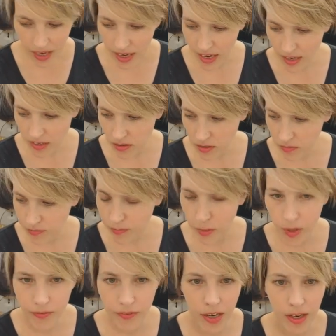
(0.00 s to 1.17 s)
And
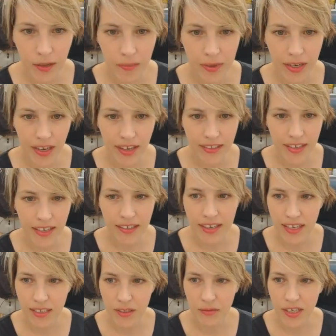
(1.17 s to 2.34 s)
one final bit, I think
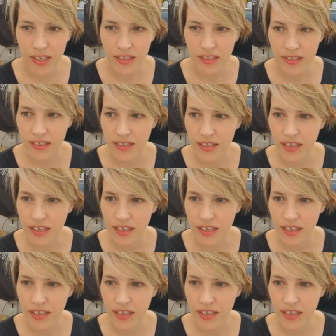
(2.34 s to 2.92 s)
next week is